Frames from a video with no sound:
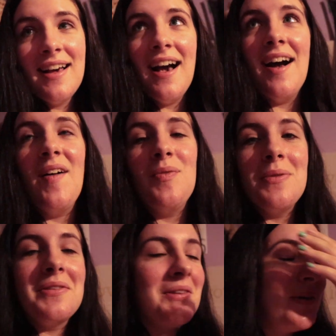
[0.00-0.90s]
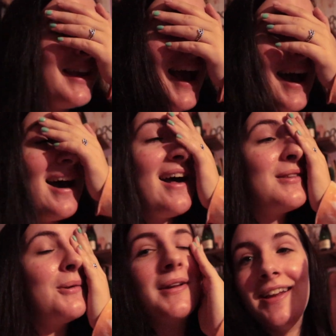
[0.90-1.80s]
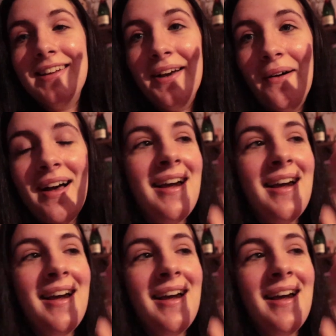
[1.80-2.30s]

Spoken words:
So yeah, that's what I'm gonna do.